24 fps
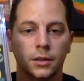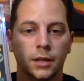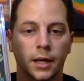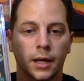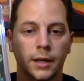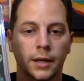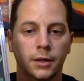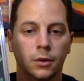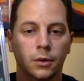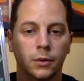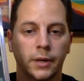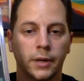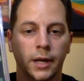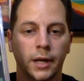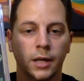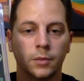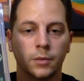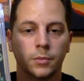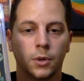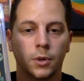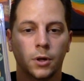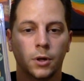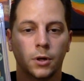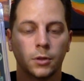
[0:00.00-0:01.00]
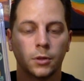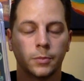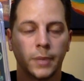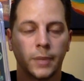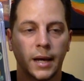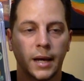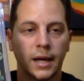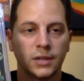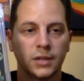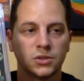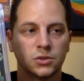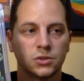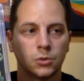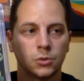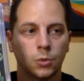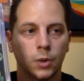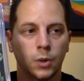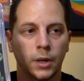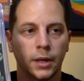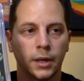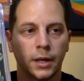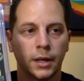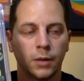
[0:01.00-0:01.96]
I know Ken Bald passed away.